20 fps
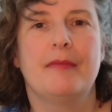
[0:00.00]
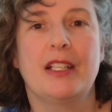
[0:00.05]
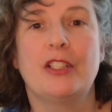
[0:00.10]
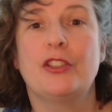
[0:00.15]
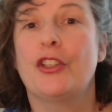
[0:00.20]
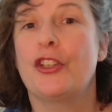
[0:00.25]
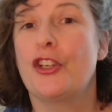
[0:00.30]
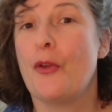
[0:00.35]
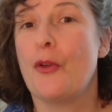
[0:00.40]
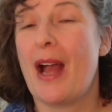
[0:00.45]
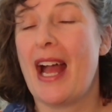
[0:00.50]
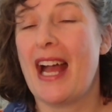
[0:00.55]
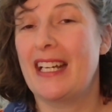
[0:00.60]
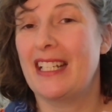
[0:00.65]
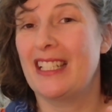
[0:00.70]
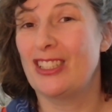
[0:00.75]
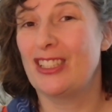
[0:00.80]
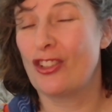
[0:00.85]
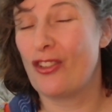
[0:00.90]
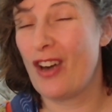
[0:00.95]
sure you add
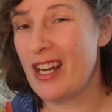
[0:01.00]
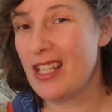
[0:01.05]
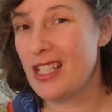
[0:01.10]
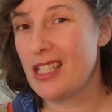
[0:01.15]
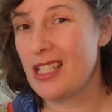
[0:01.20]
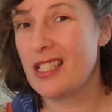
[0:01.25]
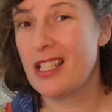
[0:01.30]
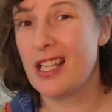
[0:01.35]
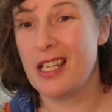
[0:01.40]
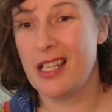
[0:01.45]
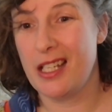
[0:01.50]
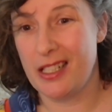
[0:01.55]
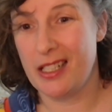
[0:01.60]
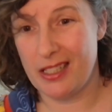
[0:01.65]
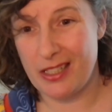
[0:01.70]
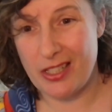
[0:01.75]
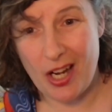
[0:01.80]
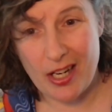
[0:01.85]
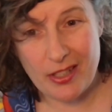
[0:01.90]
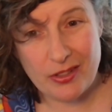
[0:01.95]
in credits and a
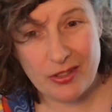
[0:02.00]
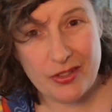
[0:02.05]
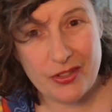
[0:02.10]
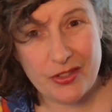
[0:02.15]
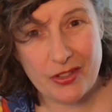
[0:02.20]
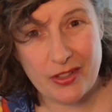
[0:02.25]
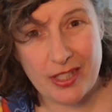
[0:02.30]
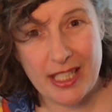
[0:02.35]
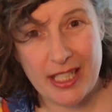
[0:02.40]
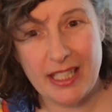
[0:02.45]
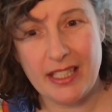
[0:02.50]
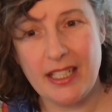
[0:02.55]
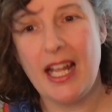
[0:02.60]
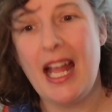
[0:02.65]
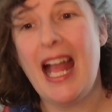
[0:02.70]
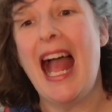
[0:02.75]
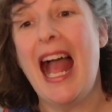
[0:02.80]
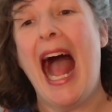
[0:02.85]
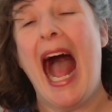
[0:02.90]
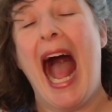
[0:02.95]
title screen.
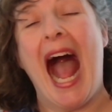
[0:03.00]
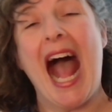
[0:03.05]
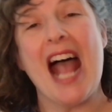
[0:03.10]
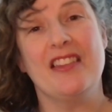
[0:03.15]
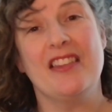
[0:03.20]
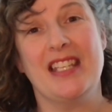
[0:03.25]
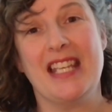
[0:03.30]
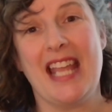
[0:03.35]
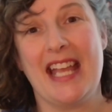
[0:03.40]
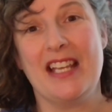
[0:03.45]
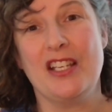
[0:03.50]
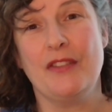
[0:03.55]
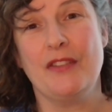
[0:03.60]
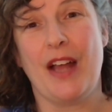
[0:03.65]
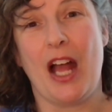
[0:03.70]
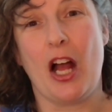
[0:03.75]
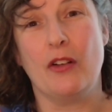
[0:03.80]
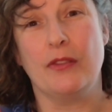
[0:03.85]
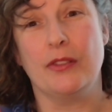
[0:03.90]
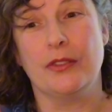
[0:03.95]
At the end of
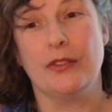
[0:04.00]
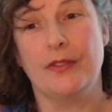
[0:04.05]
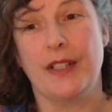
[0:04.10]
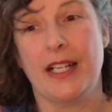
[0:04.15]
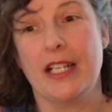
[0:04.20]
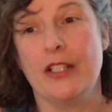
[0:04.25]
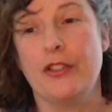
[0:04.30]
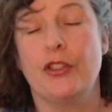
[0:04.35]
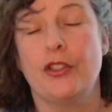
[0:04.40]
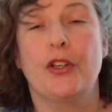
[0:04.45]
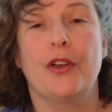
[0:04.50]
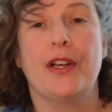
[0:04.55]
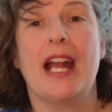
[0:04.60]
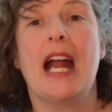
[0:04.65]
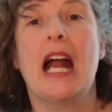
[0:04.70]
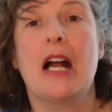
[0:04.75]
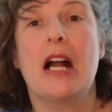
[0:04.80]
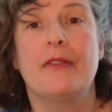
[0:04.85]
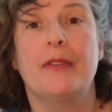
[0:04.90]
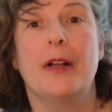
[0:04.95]
alpha phase, you're going to
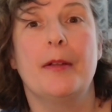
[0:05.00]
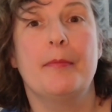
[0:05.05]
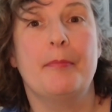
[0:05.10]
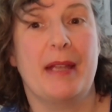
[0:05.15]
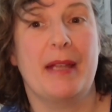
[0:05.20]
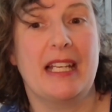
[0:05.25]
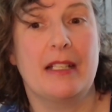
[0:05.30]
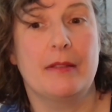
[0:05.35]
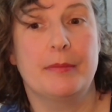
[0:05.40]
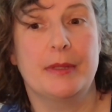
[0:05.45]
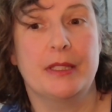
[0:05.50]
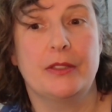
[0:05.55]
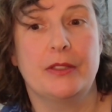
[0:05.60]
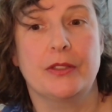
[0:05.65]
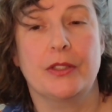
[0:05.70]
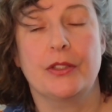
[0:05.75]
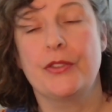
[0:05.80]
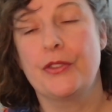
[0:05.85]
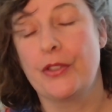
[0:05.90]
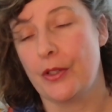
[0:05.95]
have a beta
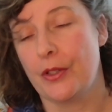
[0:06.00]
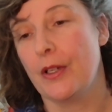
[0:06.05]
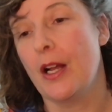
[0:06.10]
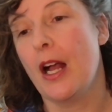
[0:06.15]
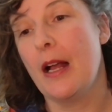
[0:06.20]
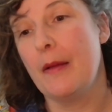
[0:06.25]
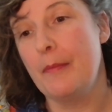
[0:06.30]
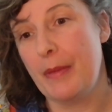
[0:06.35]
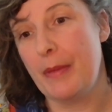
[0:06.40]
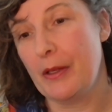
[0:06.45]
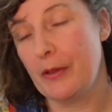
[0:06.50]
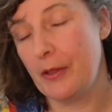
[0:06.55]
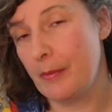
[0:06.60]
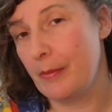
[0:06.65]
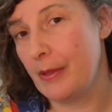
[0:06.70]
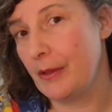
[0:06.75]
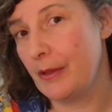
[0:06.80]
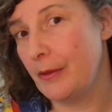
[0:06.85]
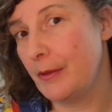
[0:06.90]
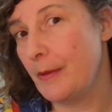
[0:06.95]
build. So a beta
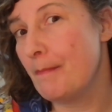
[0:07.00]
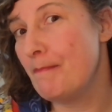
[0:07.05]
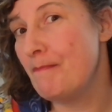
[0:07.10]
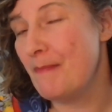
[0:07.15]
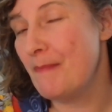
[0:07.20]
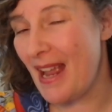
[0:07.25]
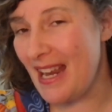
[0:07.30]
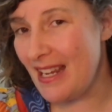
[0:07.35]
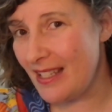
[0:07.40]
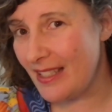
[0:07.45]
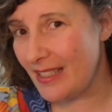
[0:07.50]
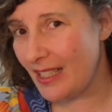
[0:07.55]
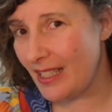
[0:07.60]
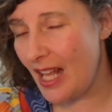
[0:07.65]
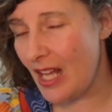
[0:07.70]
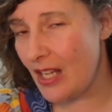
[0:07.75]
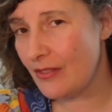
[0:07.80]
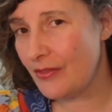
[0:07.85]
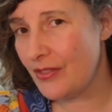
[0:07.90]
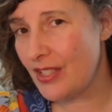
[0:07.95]
build may still
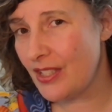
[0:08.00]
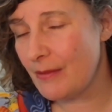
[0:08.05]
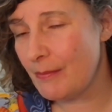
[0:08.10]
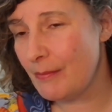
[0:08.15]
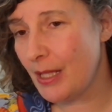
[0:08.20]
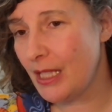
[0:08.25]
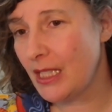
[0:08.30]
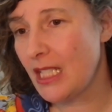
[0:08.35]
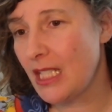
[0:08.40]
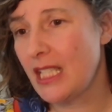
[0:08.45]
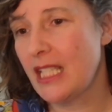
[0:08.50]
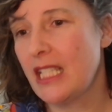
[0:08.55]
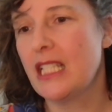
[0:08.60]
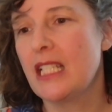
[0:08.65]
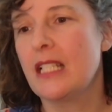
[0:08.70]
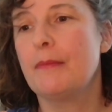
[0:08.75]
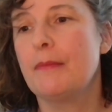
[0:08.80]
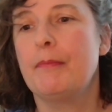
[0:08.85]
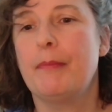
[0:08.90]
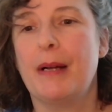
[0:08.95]
have some bugs in
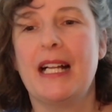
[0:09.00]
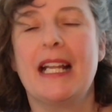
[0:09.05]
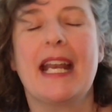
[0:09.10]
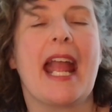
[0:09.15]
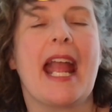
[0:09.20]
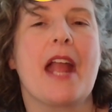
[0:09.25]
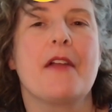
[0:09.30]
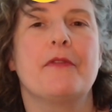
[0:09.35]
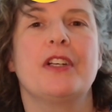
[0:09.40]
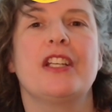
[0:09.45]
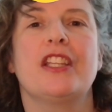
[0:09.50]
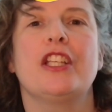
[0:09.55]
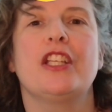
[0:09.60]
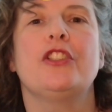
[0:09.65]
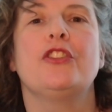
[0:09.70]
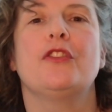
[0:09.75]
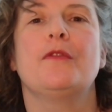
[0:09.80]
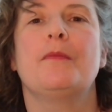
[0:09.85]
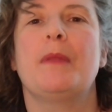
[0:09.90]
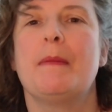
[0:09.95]
it, but everything
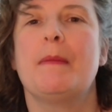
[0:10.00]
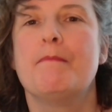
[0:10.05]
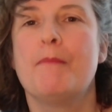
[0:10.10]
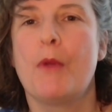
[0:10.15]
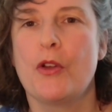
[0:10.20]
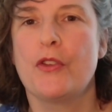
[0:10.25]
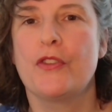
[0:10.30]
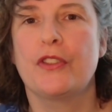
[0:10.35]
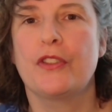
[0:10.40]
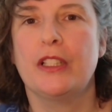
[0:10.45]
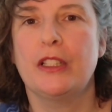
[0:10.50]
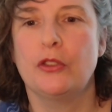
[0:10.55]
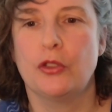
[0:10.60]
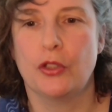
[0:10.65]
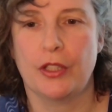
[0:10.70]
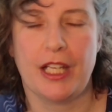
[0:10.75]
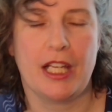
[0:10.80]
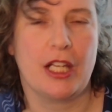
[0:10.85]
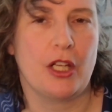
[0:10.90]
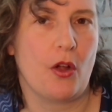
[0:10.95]
should be mostly
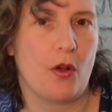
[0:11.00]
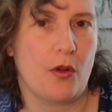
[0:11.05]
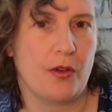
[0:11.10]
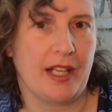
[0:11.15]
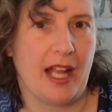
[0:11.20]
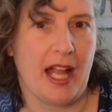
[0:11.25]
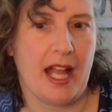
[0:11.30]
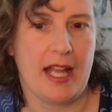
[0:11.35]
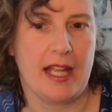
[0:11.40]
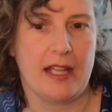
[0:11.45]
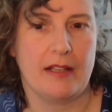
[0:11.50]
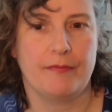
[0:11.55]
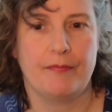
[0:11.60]
looking okay.